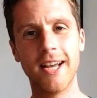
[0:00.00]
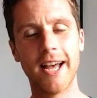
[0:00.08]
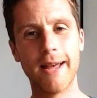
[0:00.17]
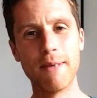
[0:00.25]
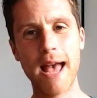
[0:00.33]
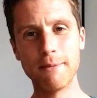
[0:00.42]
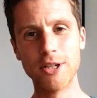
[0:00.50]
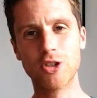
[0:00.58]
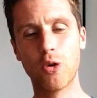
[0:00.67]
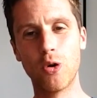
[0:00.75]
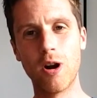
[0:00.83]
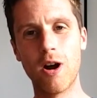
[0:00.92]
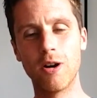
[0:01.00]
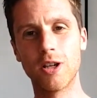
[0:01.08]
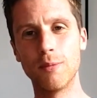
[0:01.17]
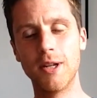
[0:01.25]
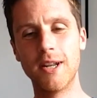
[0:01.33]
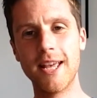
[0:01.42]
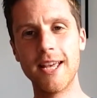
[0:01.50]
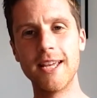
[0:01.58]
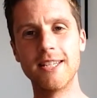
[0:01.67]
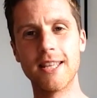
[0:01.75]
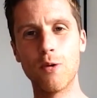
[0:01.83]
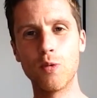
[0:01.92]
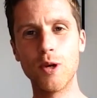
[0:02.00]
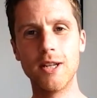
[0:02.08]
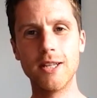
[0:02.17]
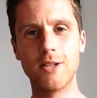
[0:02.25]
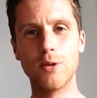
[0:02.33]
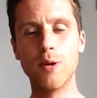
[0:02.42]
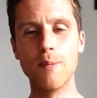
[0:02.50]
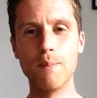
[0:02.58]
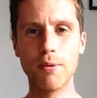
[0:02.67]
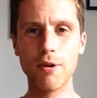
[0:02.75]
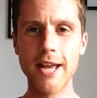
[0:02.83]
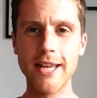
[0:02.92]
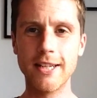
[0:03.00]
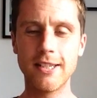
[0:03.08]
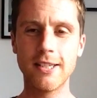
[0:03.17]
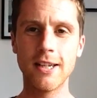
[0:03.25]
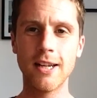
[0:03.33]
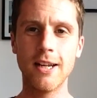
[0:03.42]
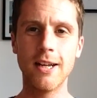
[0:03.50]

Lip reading: Emma's core argument is that we need to embrace